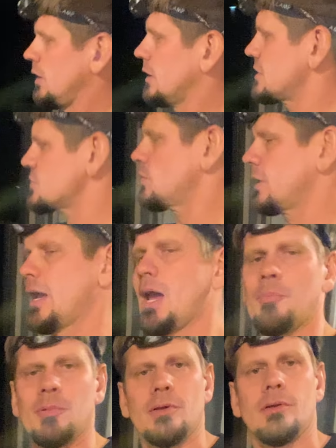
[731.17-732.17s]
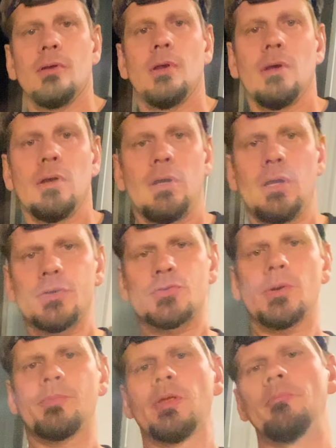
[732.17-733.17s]
Guess what happened? It
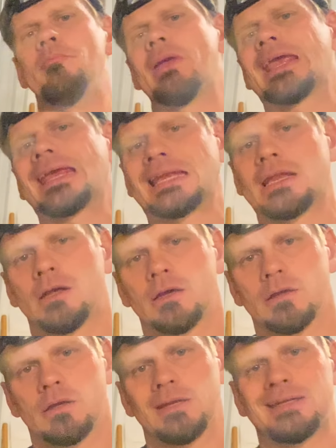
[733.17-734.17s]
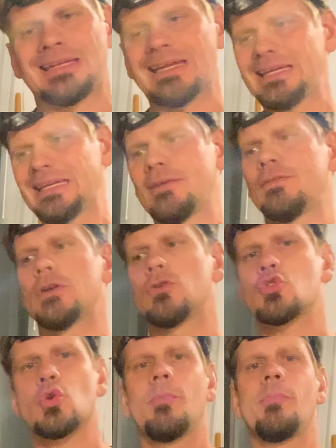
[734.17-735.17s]
tripped the main. It didn't even
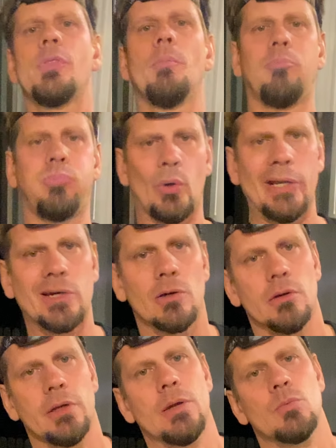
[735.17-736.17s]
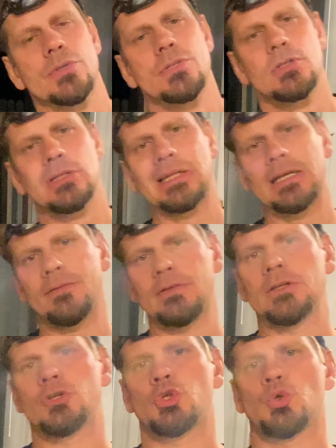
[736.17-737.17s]
trip the breaker it was
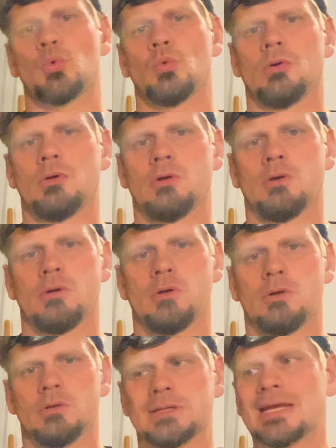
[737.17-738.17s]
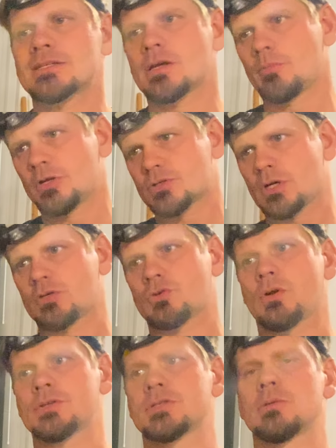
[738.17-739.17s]
slaving to. That's how much I
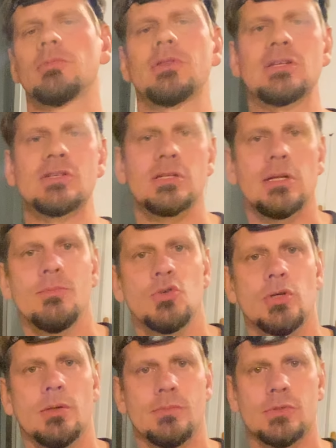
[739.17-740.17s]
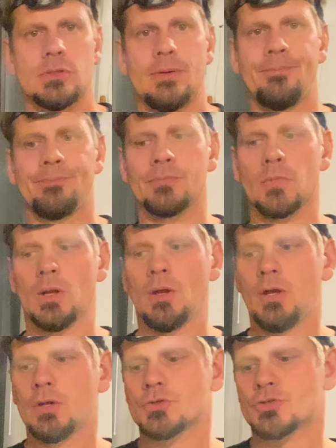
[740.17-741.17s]
trust some of these Slim Jims.
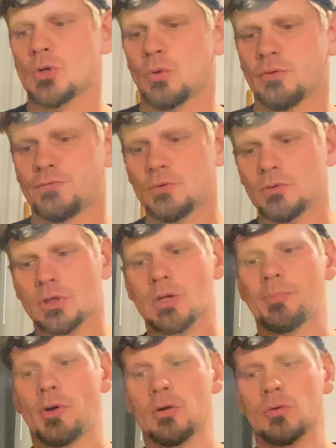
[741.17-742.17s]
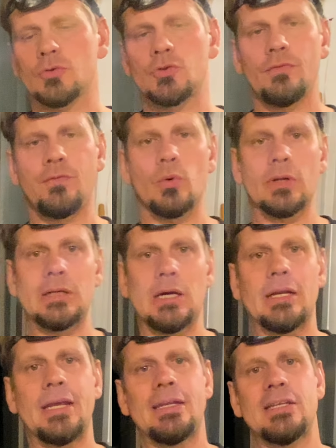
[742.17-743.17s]
So if you look up article
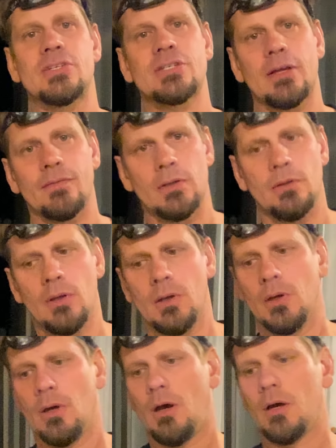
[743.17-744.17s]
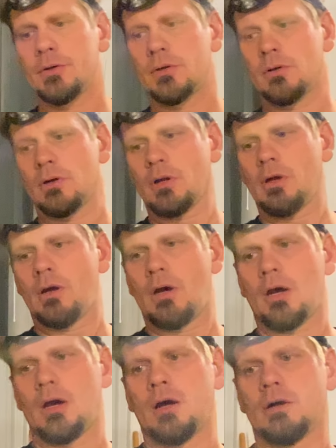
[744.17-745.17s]
240.87 under
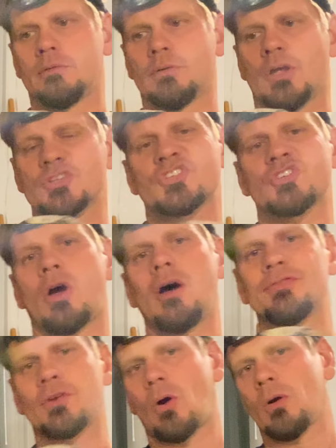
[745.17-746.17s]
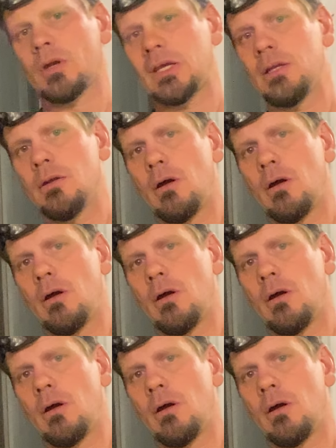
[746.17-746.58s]
a soft arc